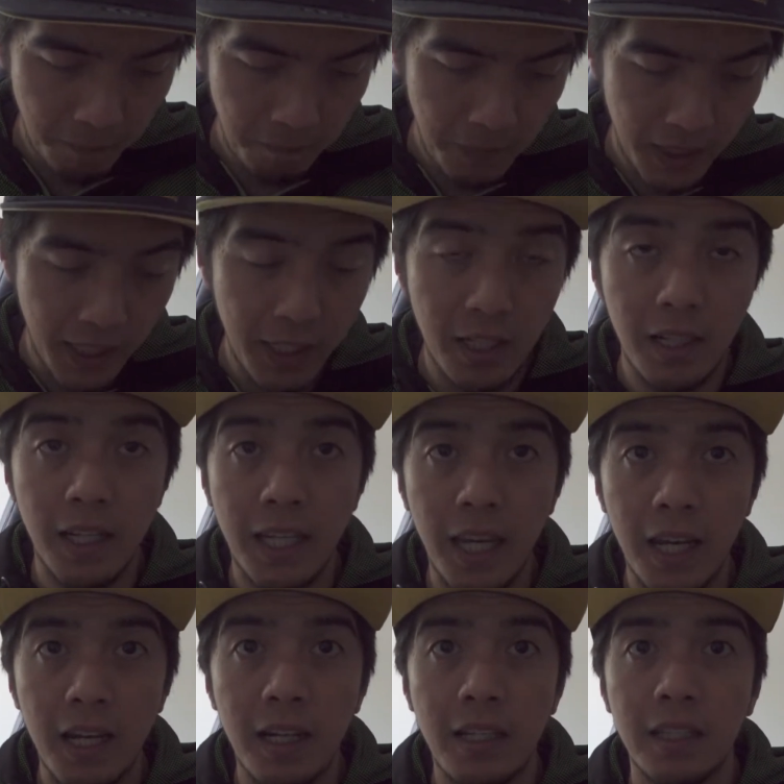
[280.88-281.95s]

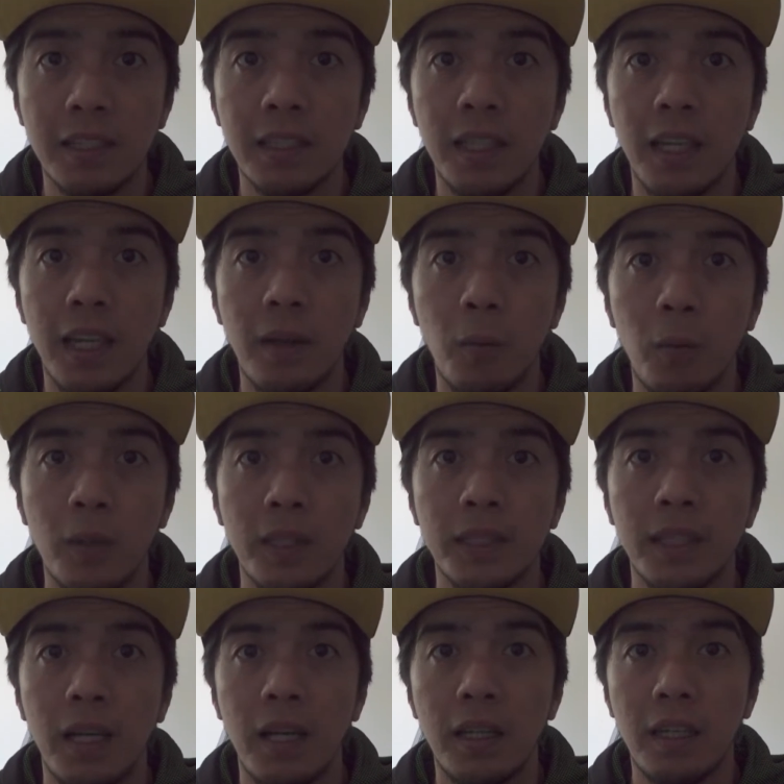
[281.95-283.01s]
gear because it
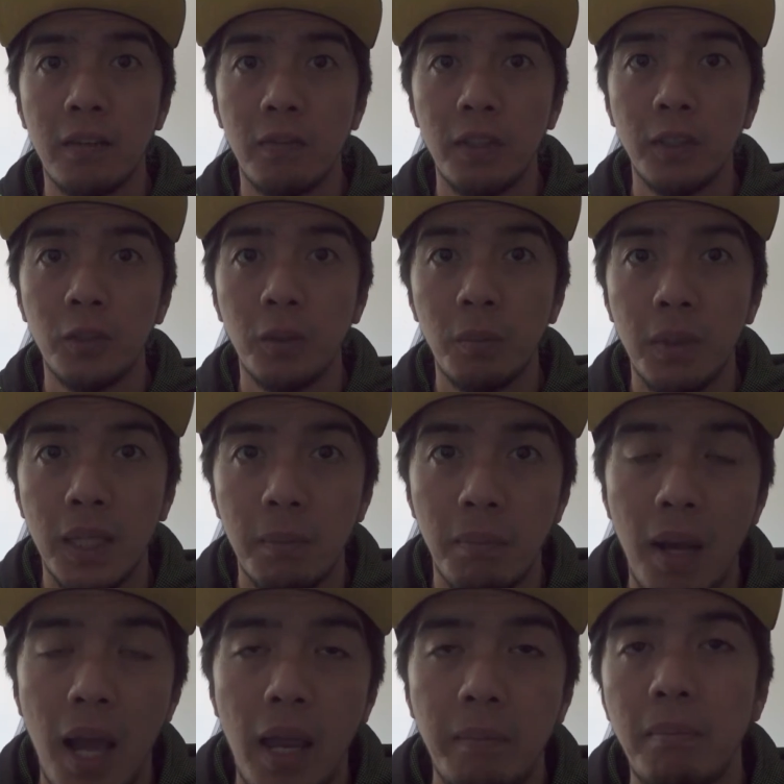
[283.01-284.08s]
was given to me
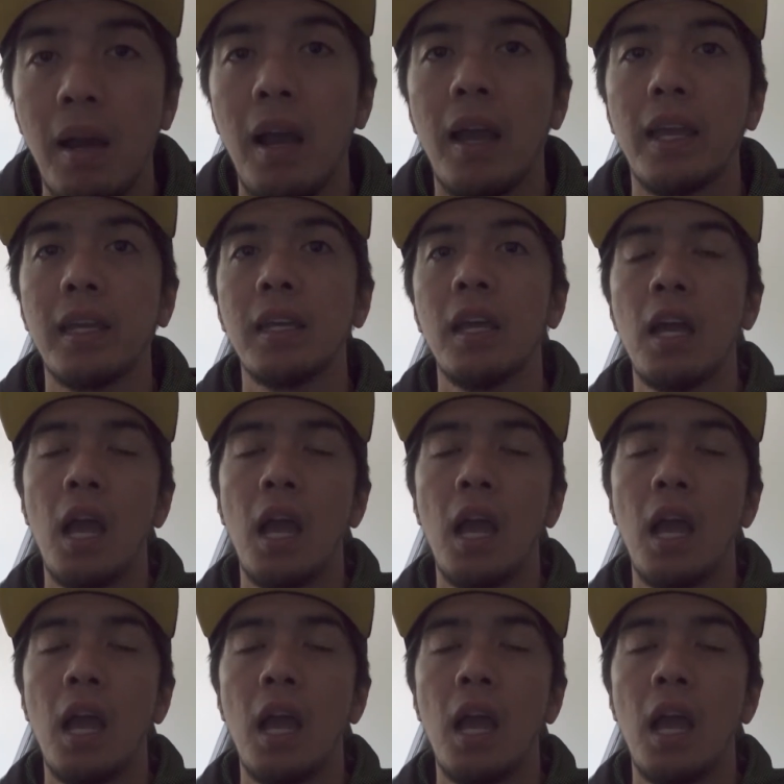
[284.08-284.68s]
by my